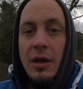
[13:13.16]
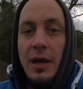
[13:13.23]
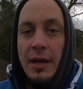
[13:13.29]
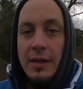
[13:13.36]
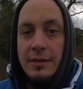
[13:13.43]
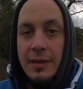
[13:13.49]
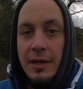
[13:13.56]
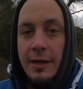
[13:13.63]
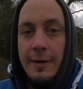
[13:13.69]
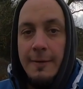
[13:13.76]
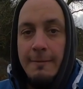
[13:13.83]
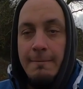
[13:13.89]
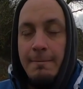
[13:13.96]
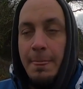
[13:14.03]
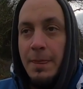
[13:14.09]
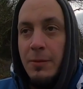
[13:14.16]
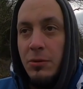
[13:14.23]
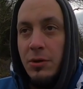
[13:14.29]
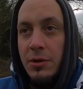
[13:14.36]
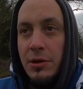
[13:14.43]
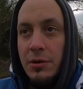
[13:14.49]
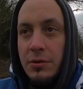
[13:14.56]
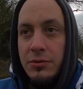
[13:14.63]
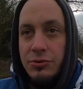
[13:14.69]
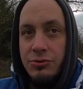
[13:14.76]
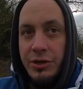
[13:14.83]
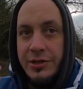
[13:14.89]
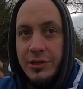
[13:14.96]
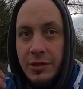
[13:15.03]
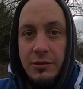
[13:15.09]
and then we're going to
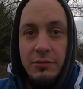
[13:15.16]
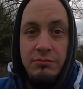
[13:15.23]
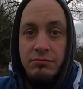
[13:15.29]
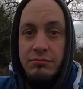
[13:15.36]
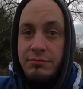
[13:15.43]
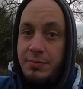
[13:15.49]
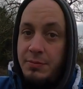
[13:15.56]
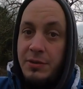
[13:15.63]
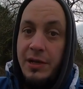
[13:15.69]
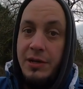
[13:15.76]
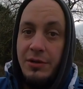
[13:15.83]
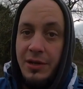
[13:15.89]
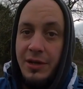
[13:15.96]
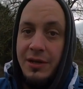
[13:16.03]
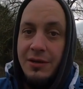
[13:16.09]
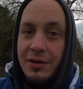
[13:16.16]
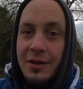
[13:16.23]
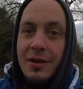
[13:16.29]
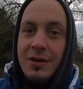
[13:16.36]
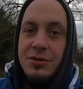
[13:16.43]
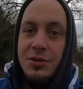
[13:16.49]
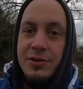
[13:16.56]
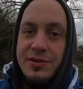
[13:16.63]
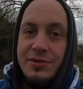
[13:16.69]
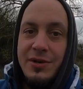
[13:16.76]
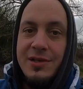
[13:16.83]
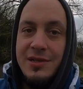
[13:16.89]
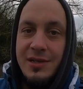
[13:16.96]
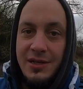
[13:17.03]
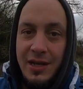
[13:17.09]
drizzle, literally just
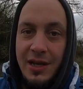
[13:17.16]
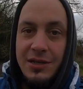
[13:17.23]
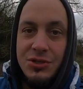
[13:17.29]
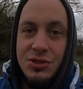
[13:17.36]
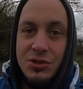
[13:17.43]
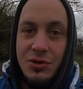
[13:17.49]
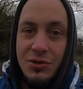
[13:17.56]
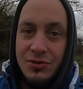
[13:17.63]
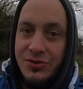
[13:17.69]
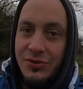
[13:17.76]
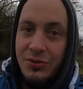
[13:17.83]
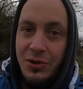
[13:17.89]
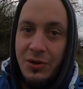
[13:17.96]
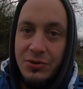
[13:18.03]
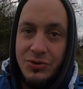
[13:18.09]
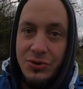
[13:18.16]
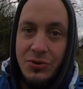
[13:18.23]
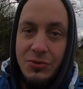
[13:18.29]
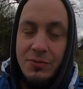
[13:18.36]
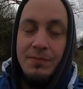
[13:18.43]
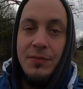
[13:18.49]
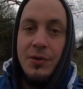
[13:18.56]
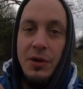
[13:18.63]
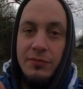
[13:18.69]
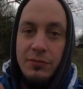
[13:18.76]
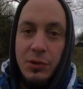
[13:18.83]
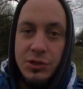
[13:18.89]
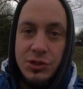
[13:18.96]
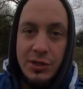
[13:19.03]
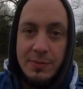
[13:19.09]
drizzle 1 inch or 2 of
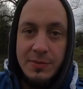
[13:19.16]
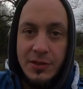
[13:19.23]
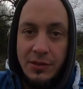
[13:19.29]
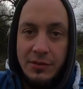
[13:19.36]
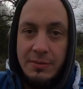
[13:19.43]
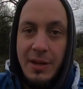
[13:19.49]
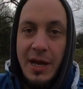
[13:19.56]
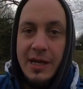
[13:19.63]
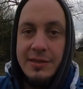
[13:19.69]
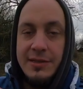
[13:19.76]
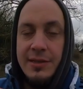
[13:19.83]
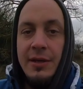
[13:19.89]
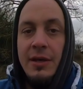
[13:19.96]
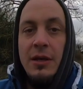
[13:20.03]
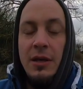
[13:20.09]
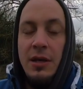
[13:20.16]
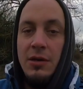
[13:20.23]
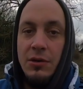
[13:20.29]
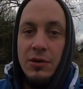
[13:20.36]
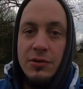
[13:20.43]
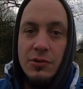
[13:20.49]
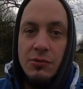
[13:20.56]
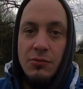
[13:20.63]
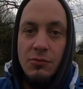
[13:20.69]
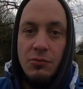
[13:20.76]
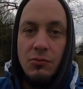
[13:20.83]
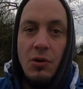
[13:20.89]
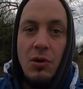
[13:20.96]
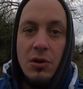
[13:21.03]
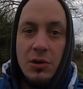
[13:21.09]
wood chips on the paths in order to
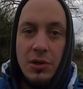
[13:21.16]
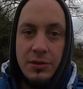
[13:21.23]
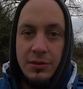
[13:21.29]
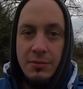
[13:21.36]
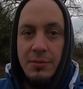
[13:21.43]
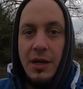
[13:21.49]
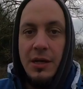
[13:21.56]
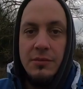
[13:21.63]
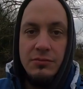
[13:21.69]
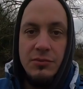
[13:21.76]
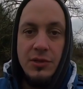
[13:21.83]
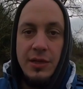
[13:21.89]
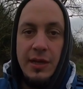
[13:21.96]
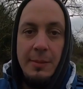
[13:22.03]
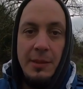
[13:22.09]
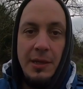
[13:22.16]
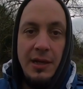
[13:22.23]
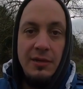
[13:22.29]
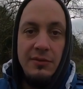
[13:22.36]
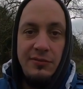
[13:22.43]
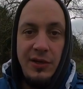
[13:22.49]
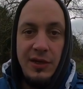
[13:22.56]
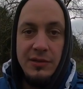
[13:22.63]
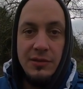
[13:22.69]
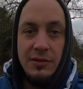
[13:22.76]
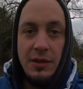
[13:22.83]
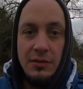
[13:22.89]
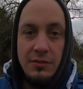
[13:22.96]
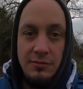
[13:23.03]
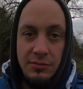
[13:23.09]
walk on them and to keep clean feet
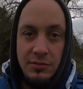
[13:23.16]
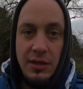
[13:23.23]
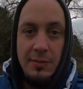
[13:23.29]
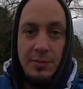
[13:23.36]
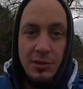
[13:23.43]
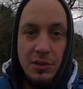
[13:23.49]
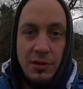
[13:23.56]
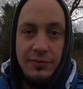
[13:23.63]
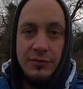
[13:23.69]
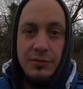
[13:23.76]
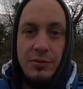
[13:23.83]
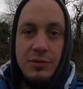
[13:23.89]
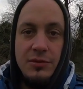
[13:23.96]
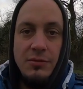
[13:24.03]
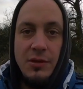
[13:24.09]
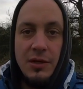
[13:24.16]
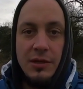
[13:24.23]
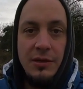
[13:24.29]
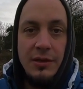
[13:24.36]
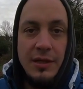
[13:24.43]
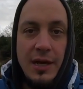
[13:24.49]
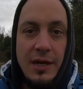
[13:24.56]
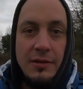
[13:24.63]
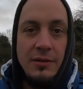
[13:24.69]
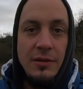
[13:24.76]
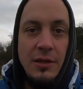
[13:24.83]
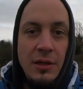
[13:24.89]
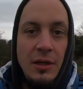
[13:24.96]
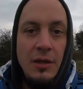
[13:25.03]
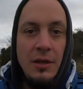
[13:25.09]
and to keep it comfortable to work in the garden.
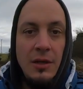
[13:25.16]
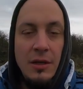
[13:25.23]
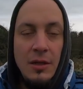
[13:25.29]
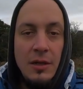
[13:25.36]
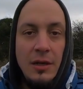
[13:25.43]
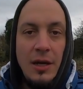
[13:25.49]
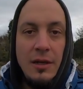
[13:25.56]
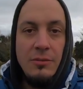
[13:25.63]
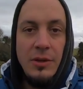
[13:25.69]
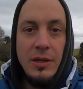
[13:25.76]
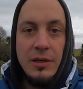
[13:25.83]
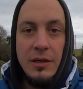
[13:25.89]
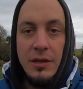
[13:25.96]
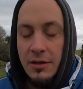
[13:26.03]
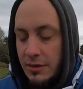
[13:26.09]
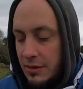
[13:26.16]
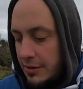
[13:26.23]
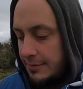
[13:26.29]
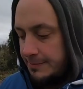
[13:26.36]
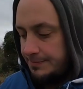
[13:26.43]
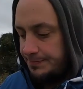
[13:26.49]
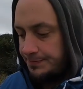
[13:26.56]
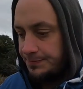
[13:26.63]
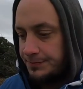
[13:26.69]
And we can